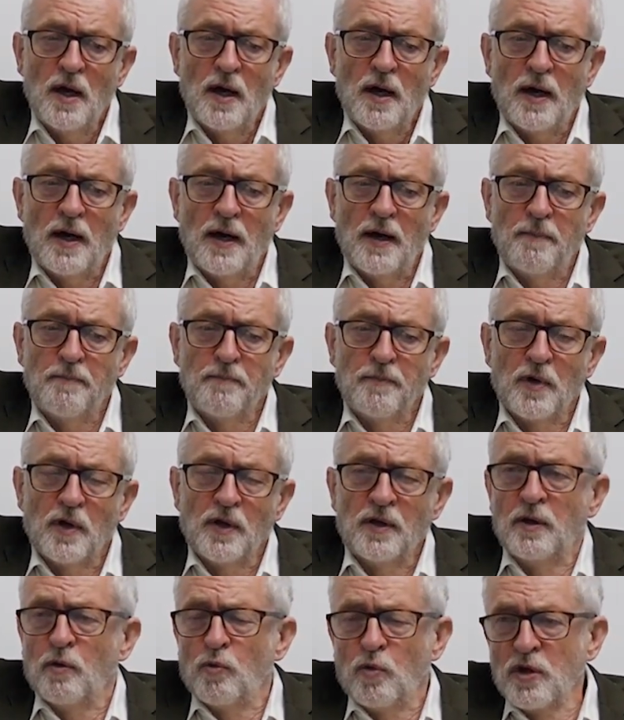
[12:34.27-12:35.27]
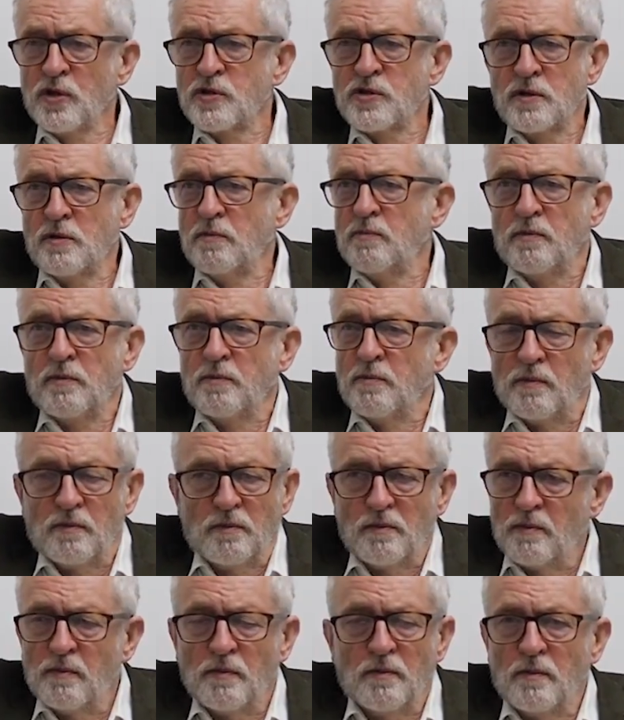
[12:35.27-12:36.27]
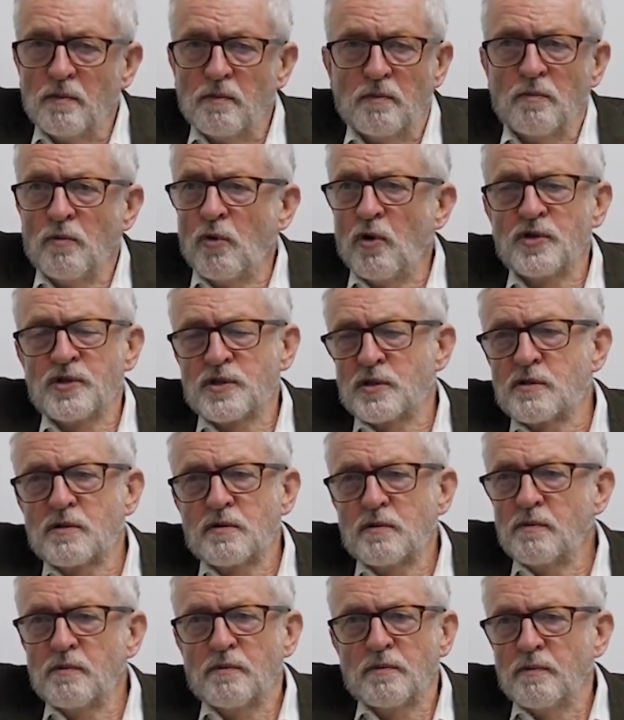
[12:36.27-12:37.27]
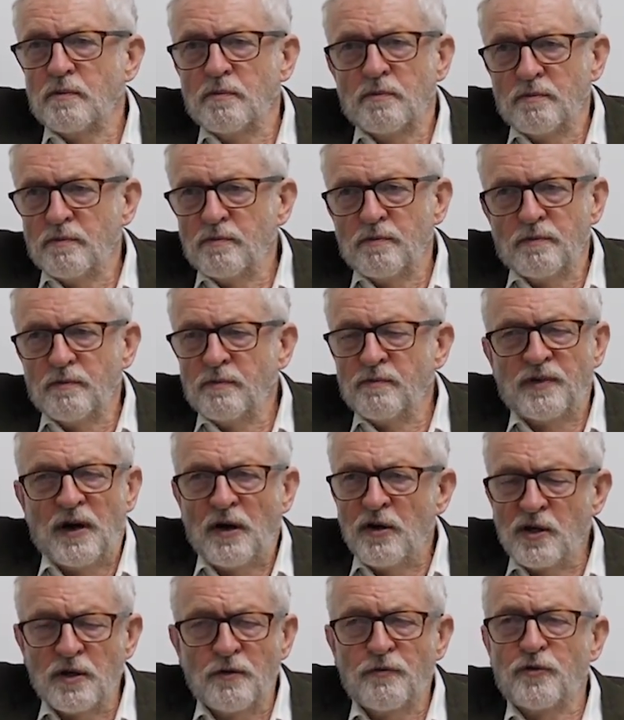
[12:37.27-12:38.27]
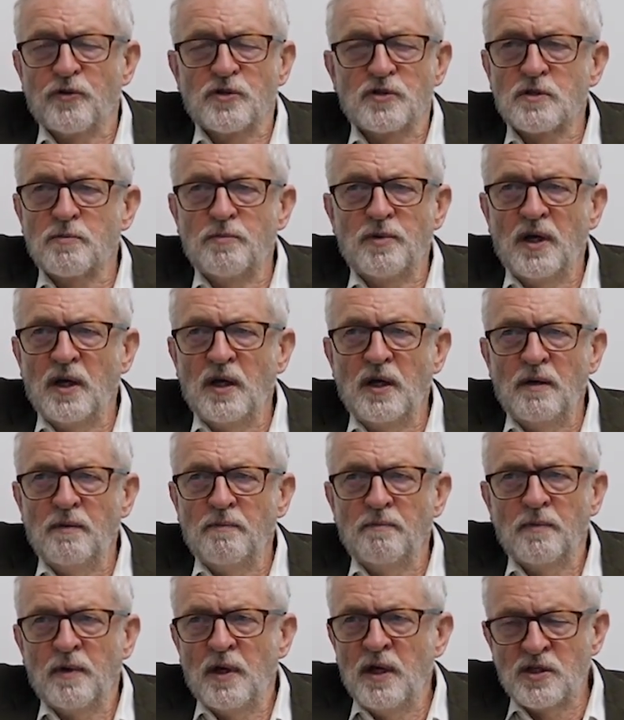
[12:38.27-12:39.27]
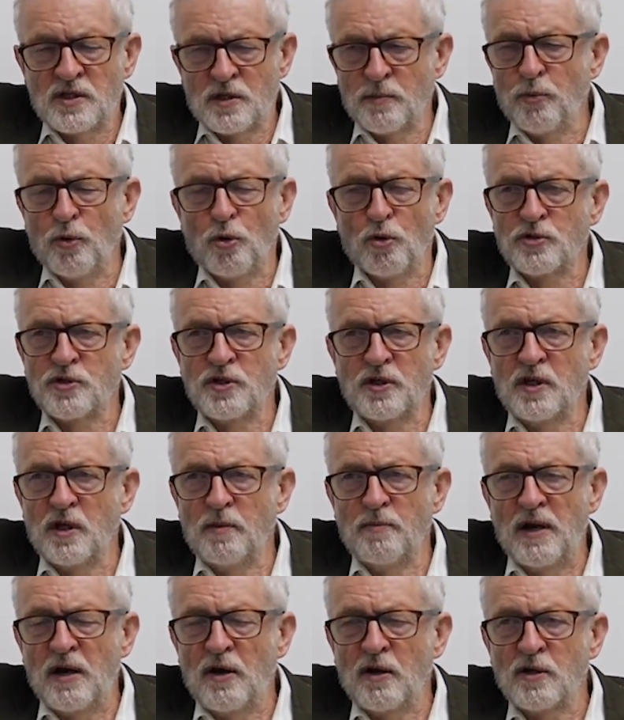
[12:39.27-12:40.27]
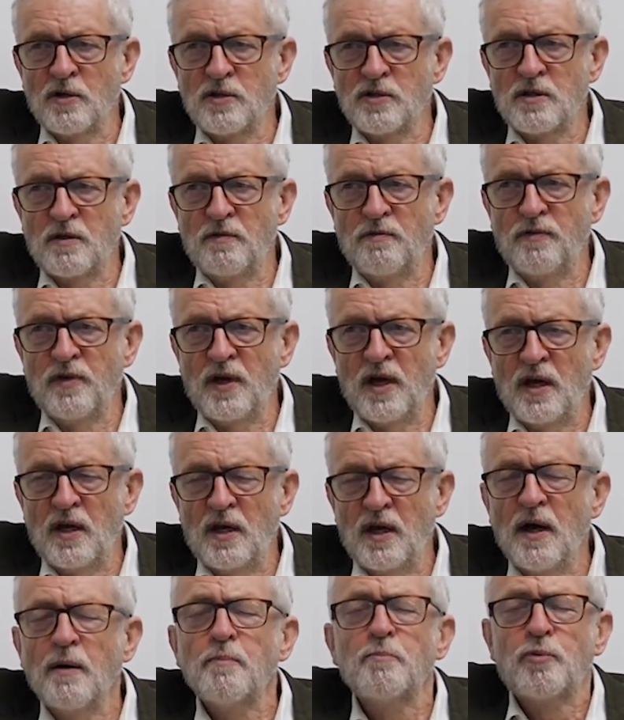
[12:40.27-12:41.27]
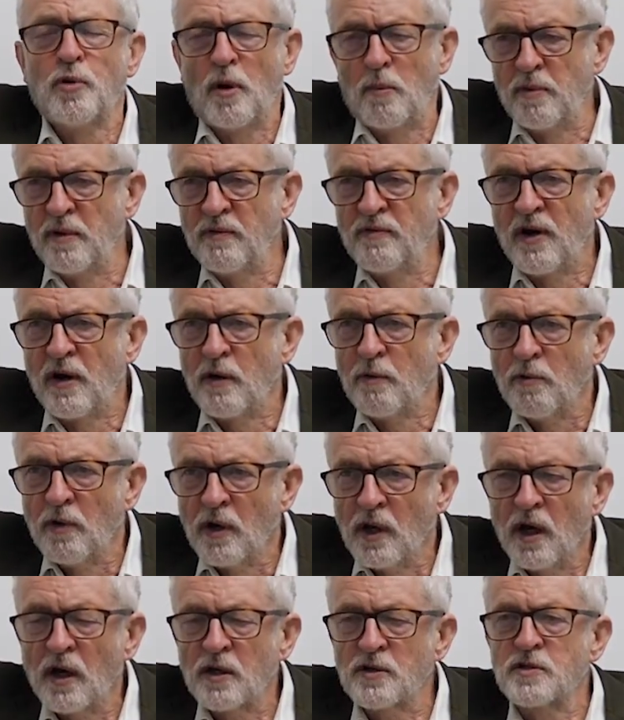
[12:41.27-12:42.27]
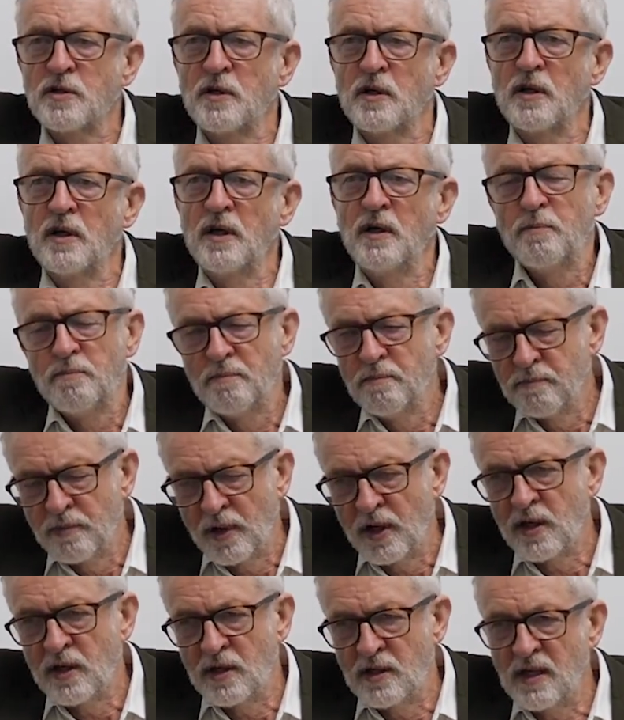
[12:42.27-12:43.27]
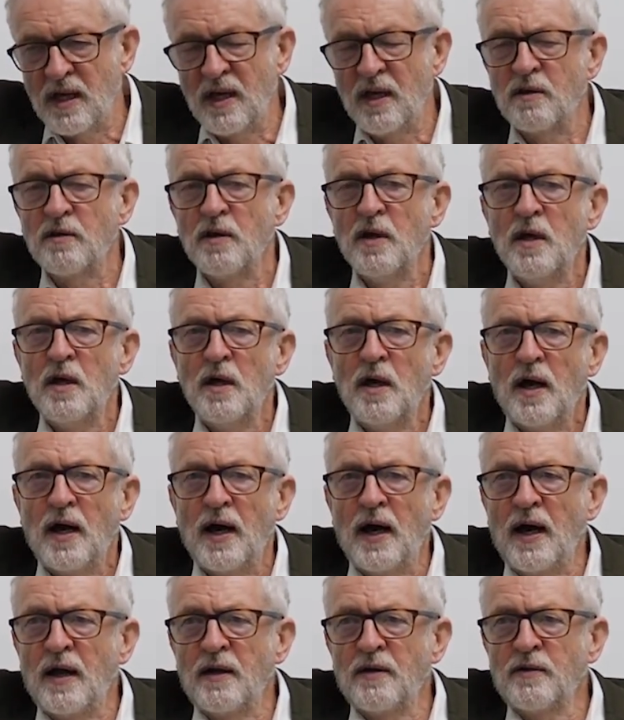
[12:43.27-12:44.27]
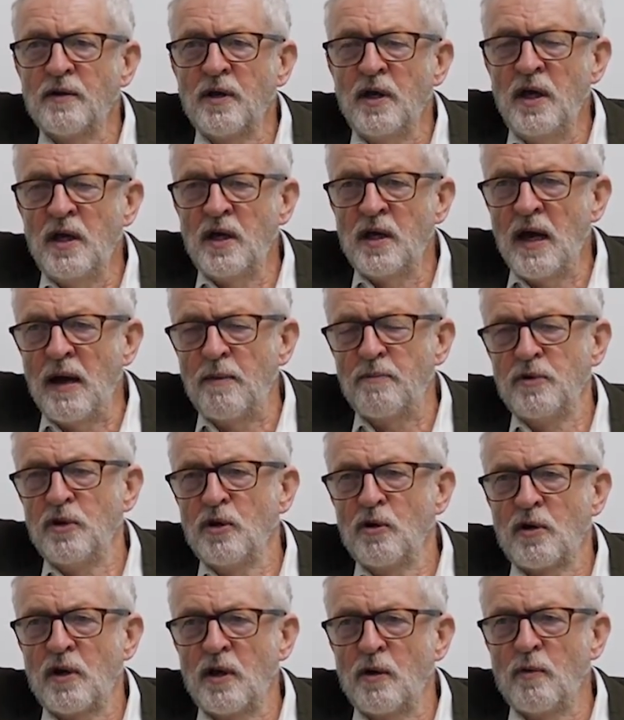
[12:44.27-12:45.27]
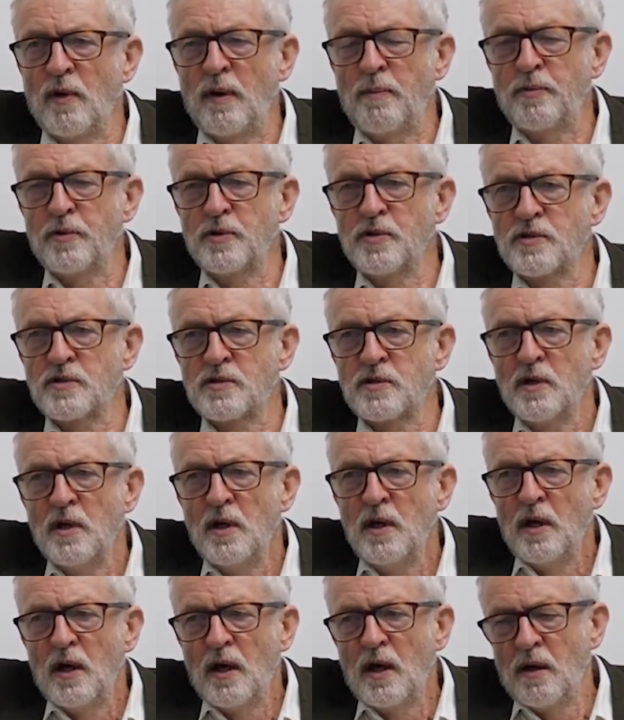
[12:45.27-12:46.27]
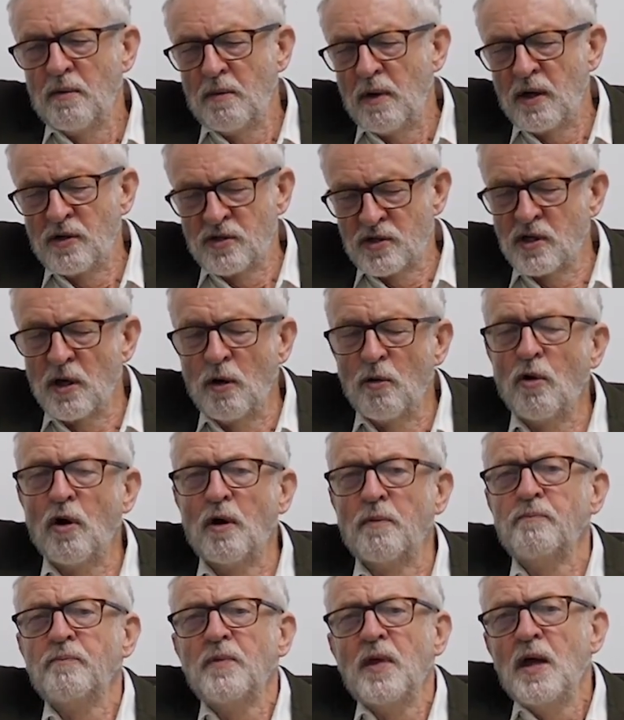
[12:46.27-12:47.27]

And then Wilson was very different to me. He supported the Americans in Vietnam, probably very reluctantly, but he did, and he kept nuclear weapons and so on.